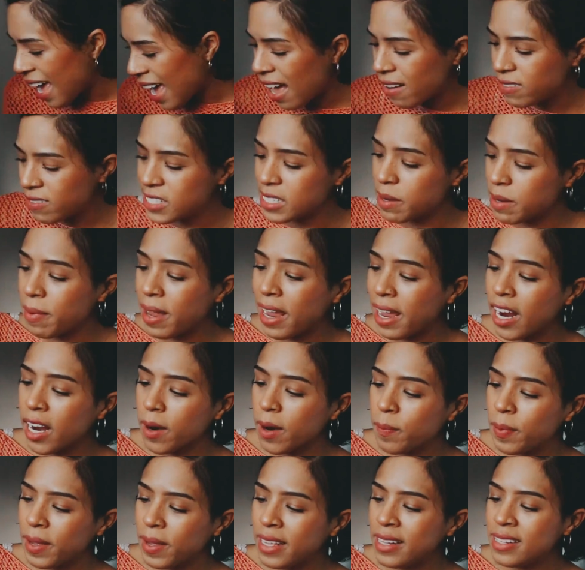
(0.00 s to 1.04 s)
have some
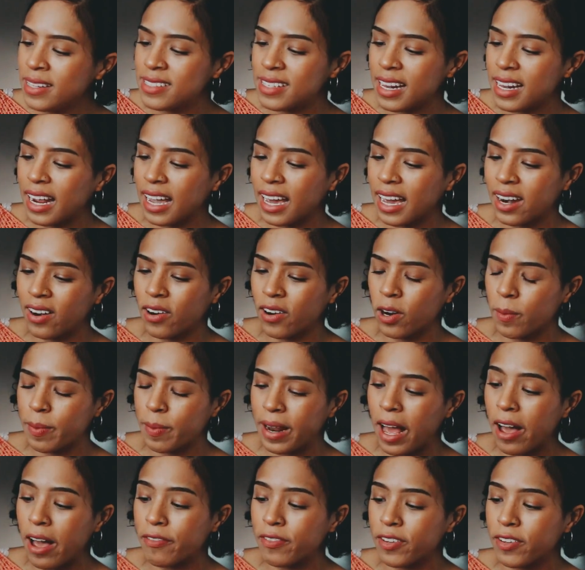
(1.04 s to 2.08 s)
hairpins that I got at
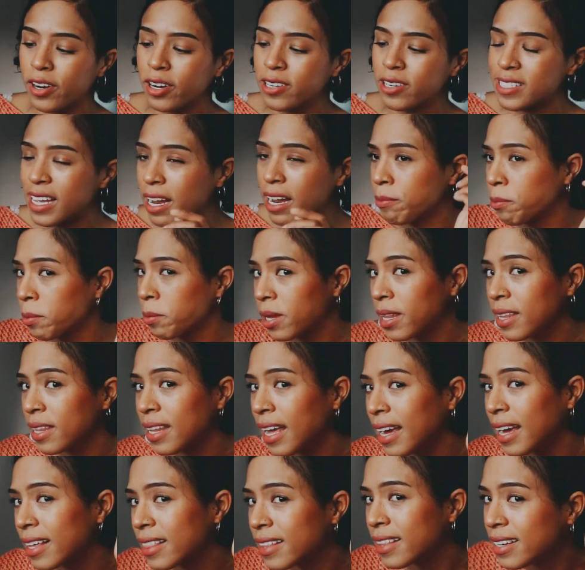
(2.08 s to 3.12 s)
Urban Outfitters. I really
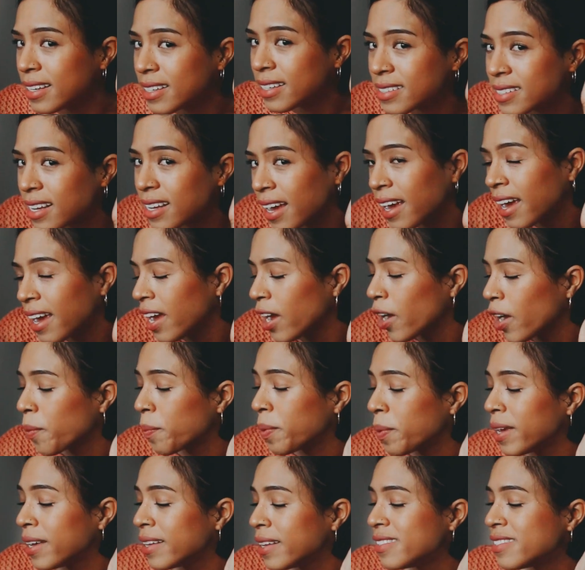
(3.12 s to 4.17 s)
like these
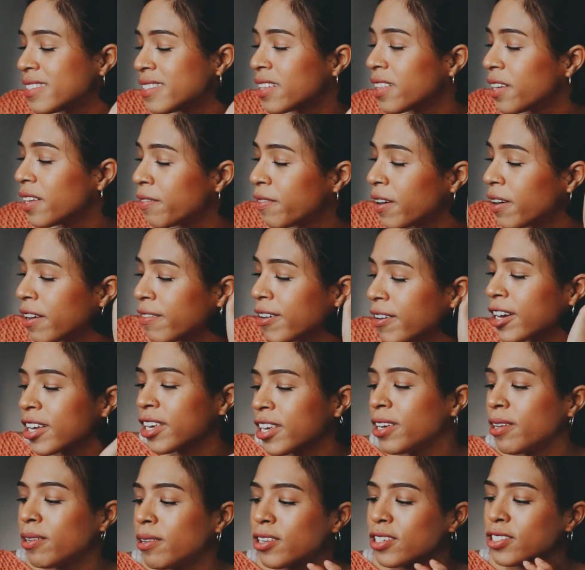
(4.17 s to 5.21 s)
hairpins. They're very
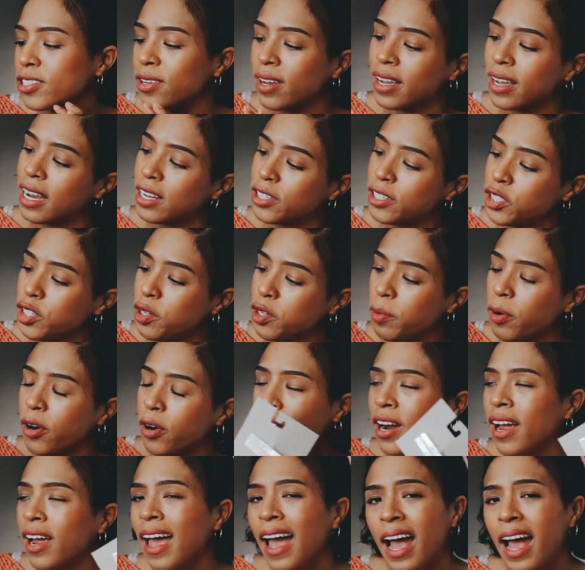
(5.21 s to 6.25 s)
cute. So I got 2
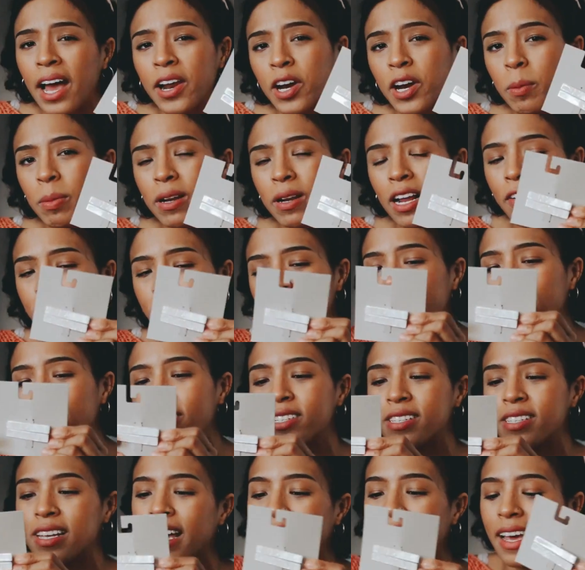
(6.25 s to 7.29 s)
more at Urban
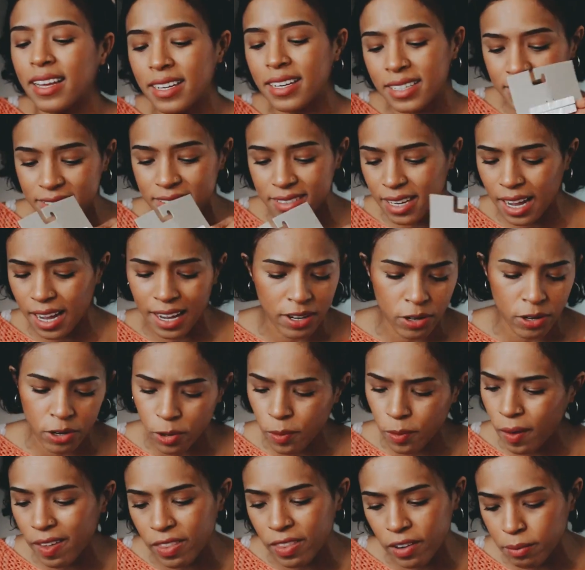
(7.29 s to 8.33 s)
Outfitters, and I don't
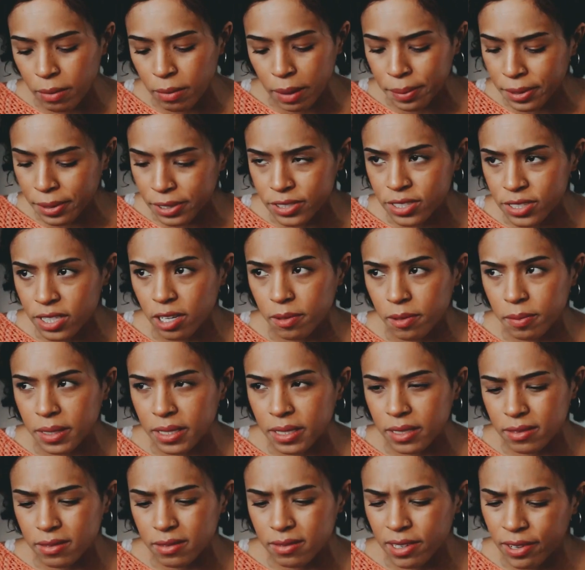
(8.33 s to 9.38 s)
know why they're in my purse though,
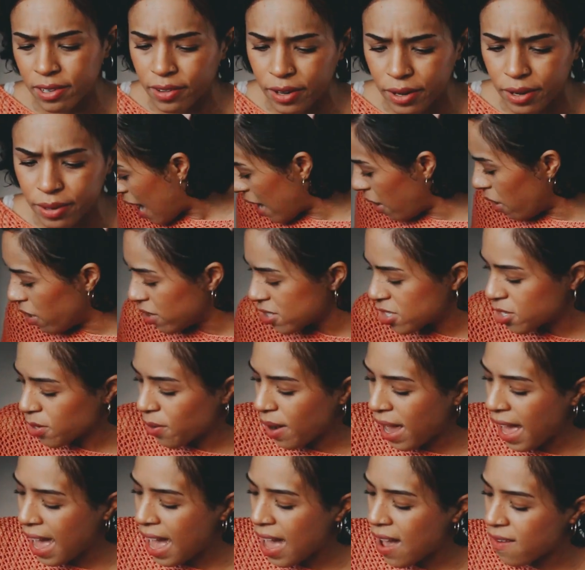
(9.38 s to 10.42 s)
but they're there. I also
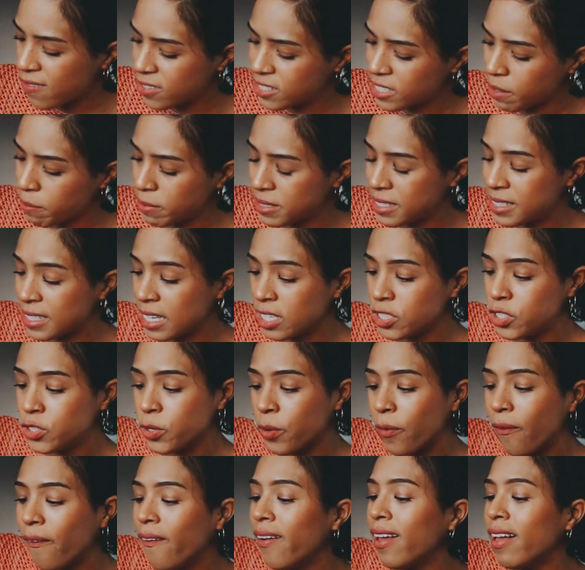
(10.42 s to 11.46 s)
have some
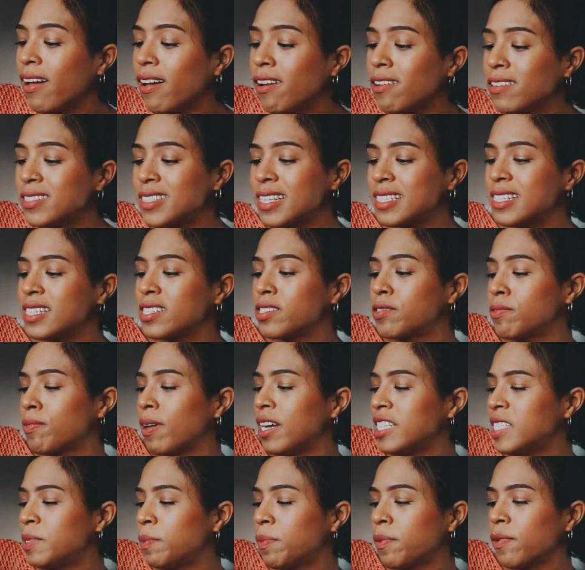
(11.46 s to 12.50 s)
essential oils. This is
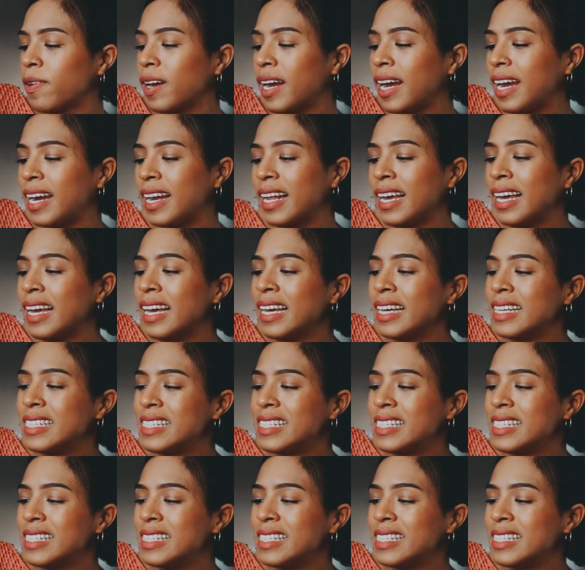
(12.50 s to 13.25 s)
Respirade